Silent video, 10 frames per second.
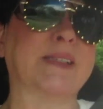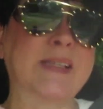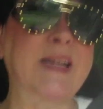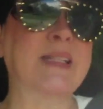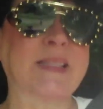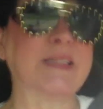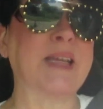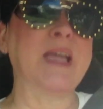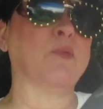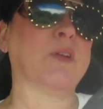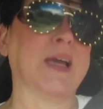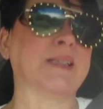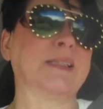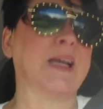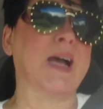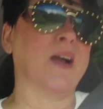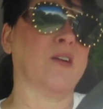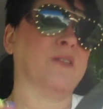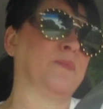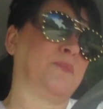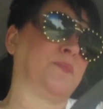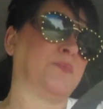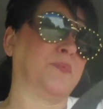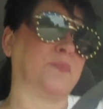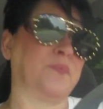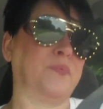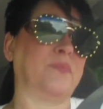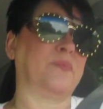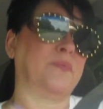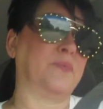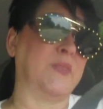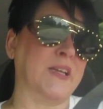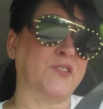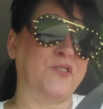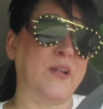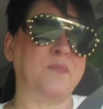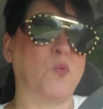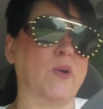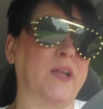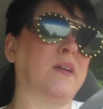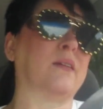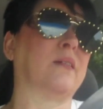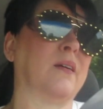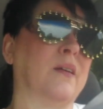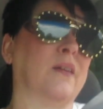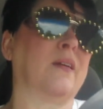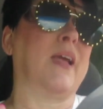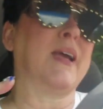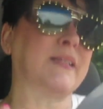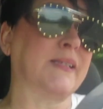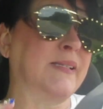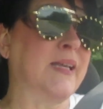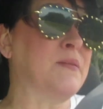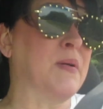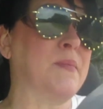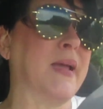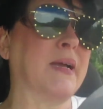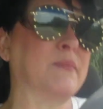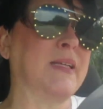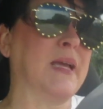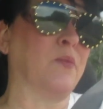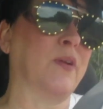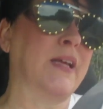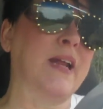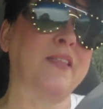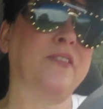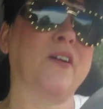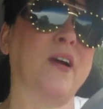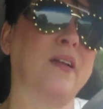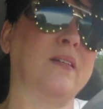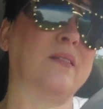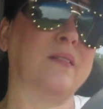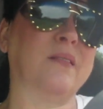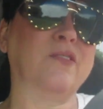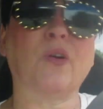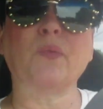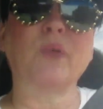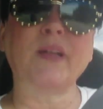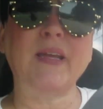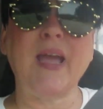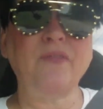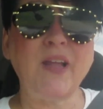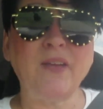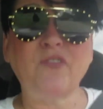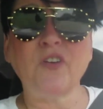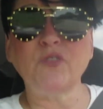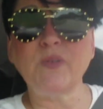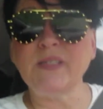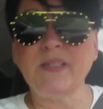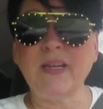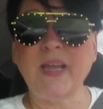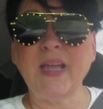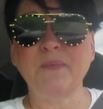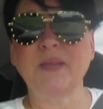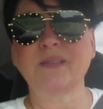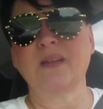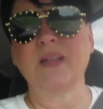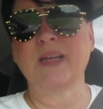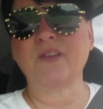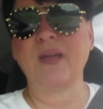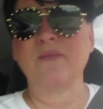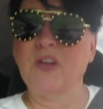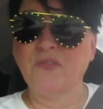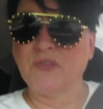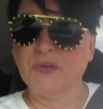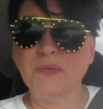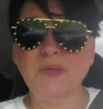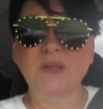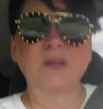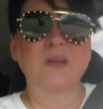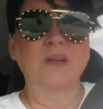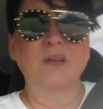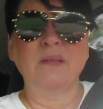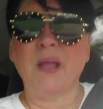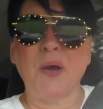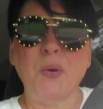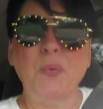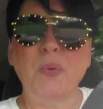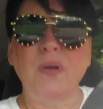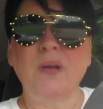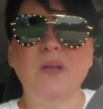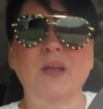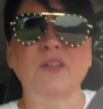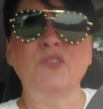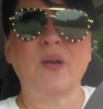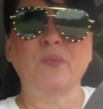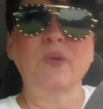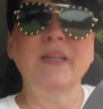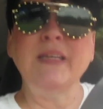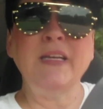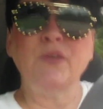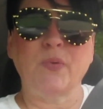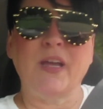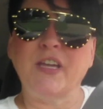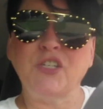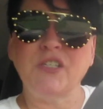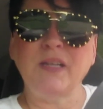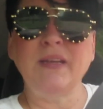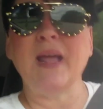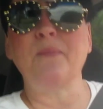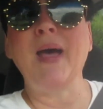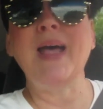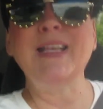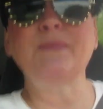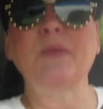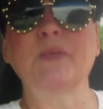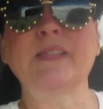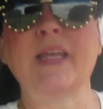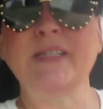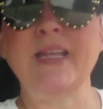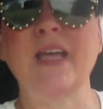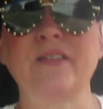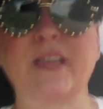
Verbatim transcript: sit at the table last night, or yesterday morning, as I sit at my makeup table and I thought, do I really have to have groceries today? I mean, it's not like I don't have no food. No. Do I really need to rush? And now my husband was out of town